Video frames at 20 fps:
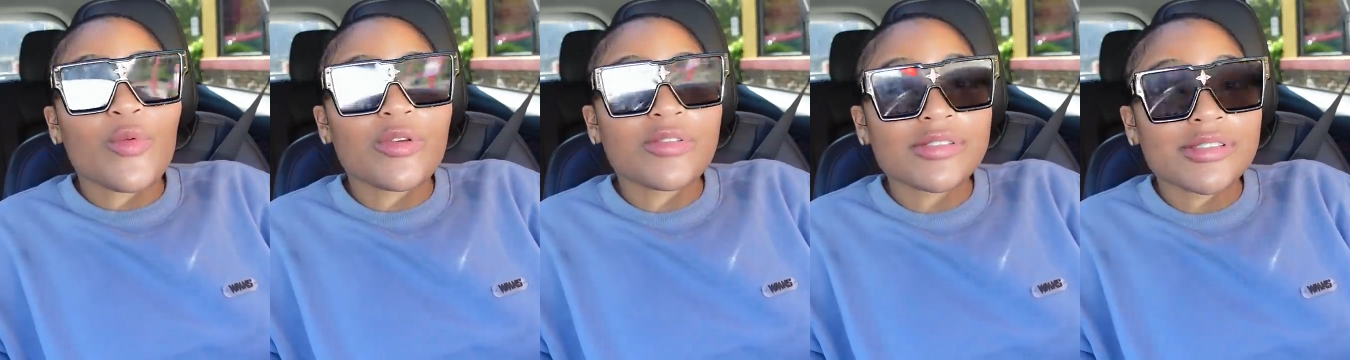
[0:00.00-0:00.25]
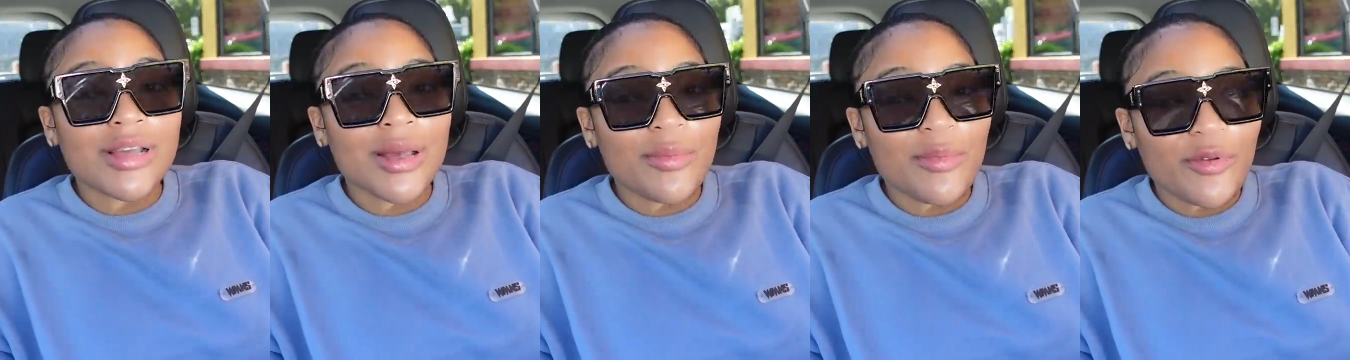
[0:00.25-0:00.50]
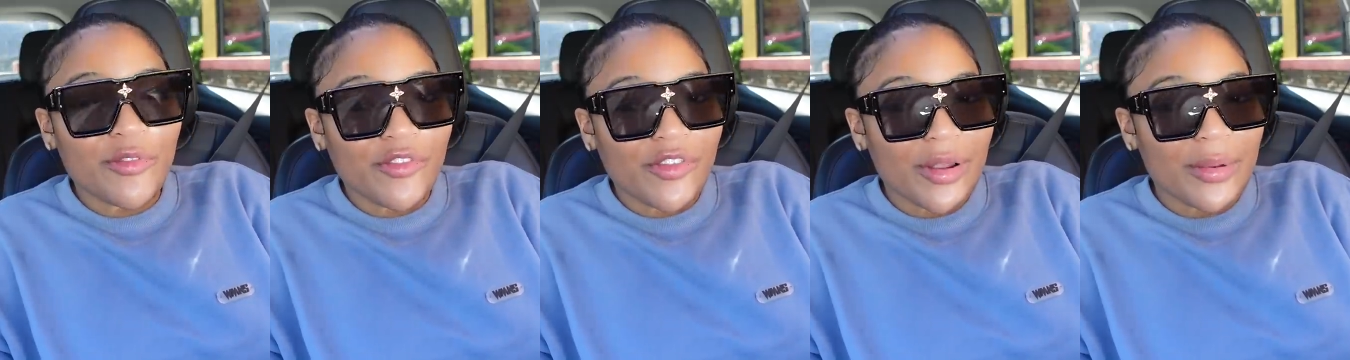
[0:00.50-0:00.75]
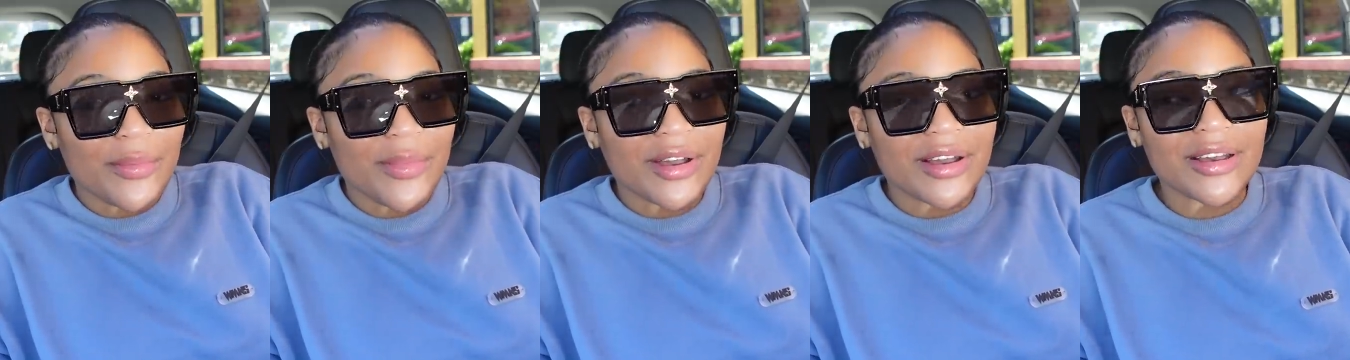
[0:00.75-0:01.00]
we was coming
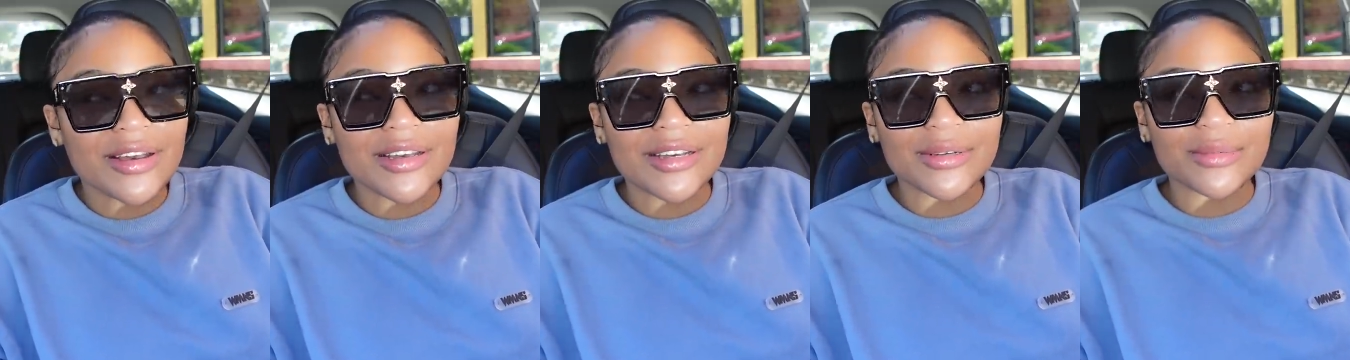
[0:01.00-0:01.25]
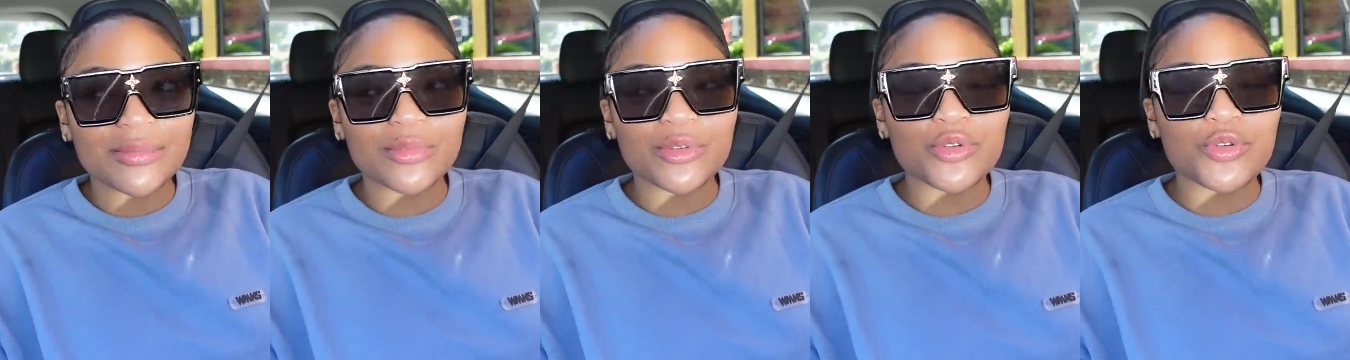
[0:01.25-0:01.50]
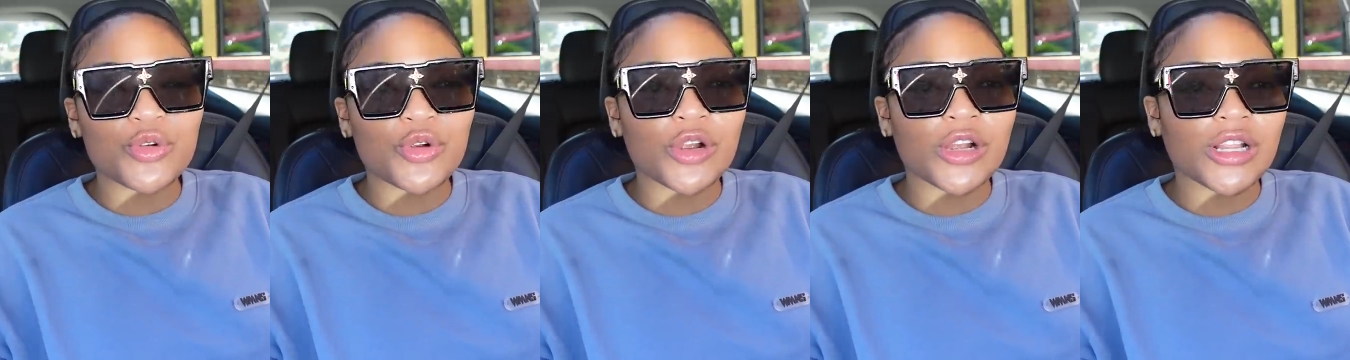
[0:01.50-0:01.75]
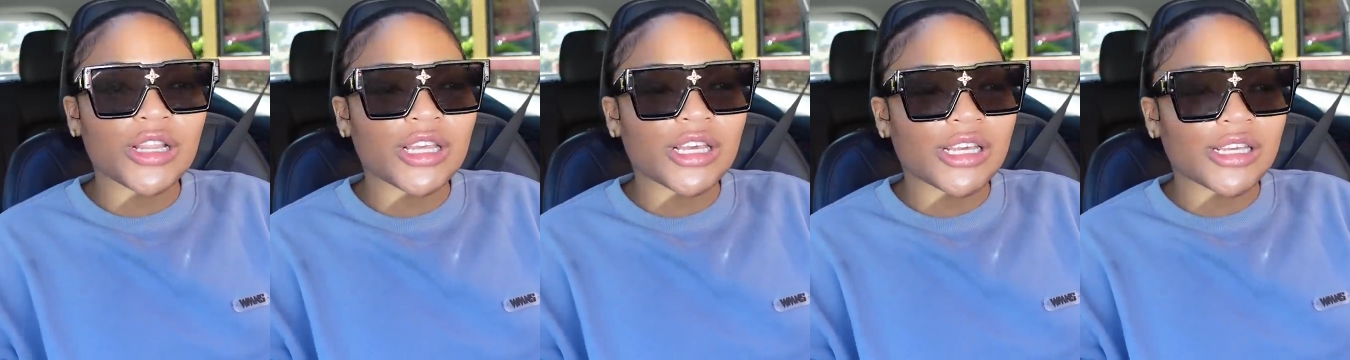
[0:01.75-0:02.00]
from um new
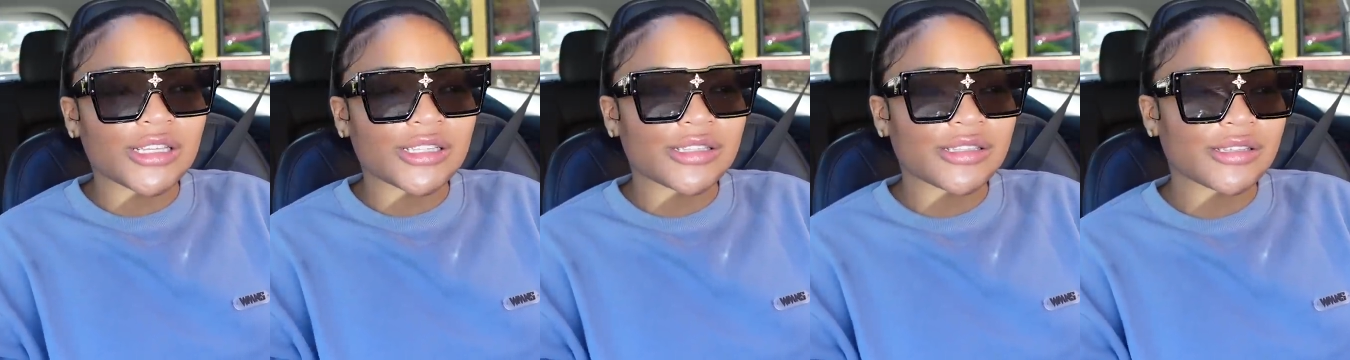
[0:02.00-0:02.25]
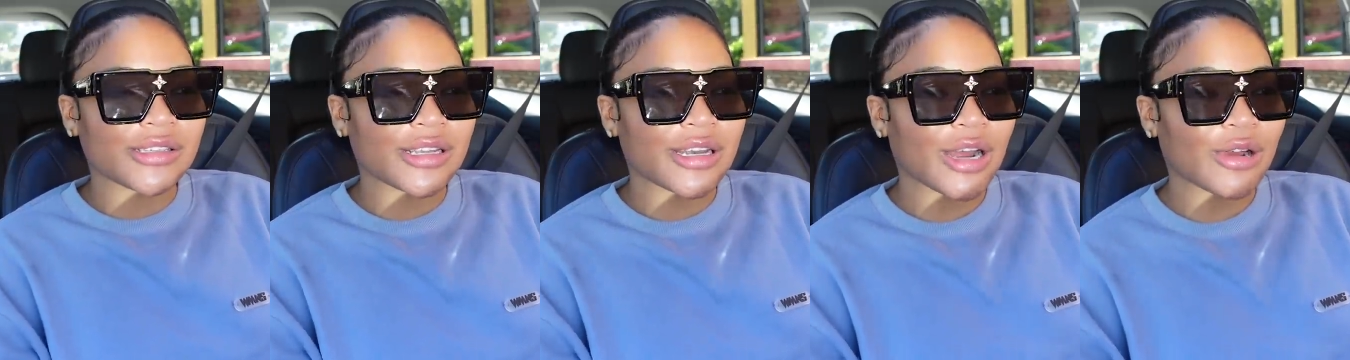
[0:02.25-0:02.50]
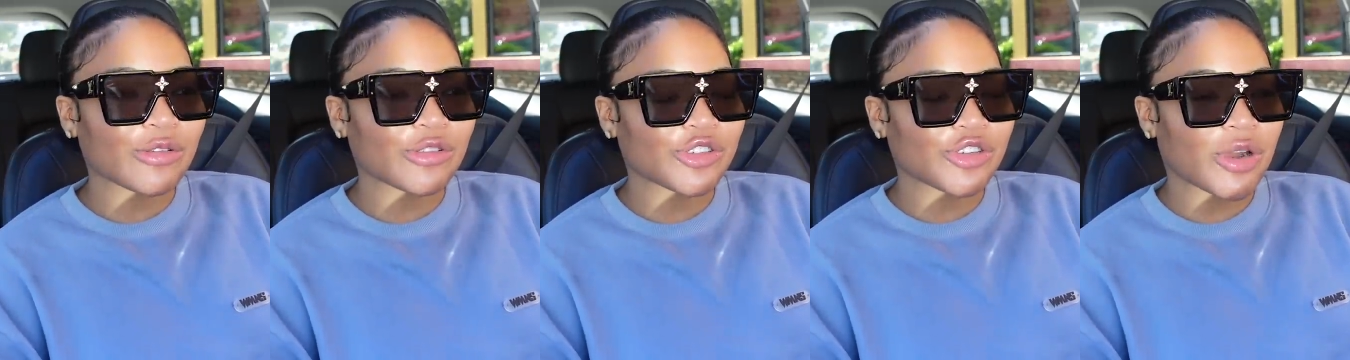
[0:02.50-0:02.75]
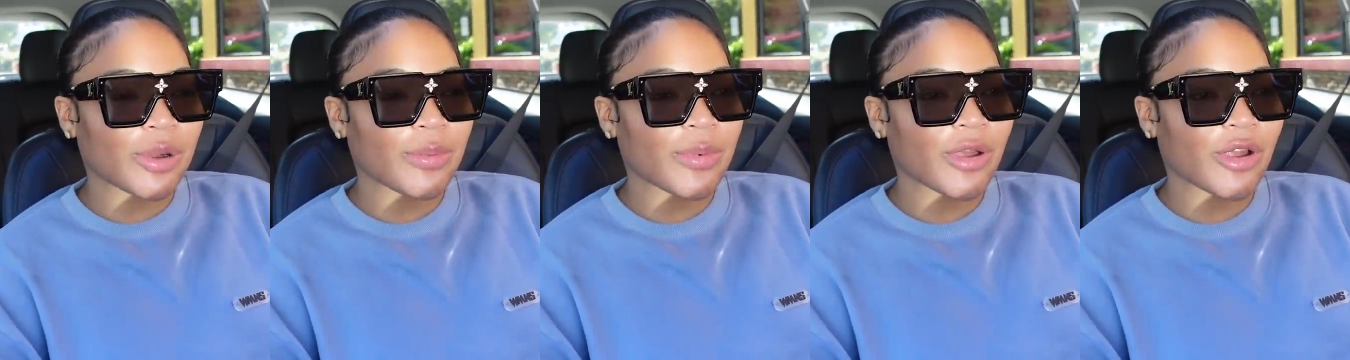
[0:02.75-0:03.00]
orleans and i was
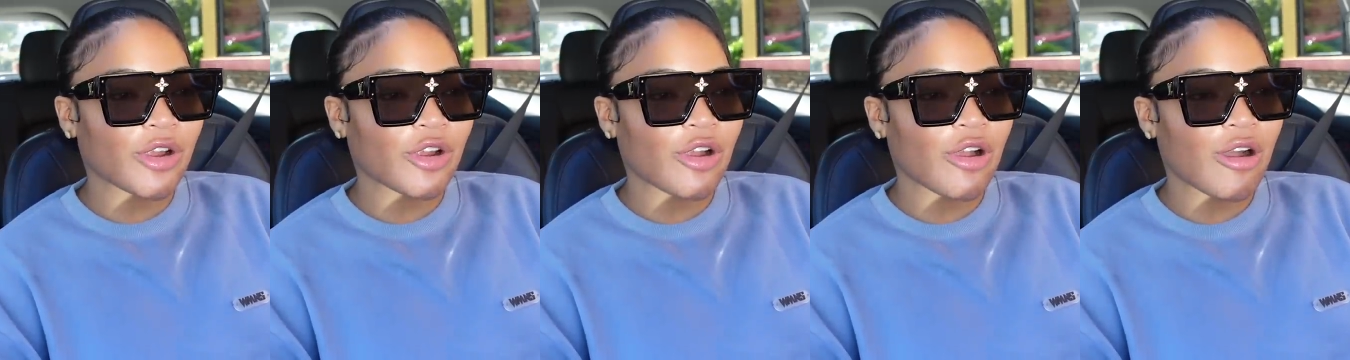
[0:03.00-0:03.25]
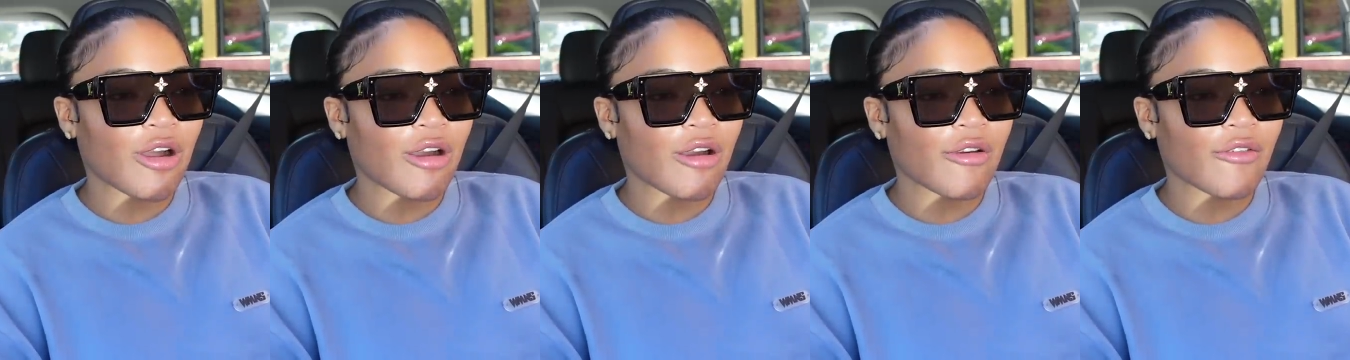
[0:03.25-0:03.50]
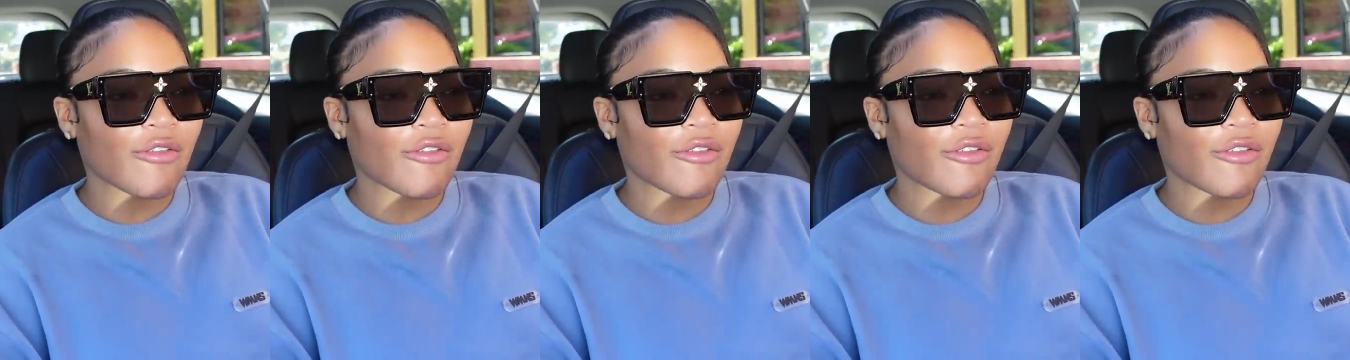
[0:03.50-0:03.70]
dropping her off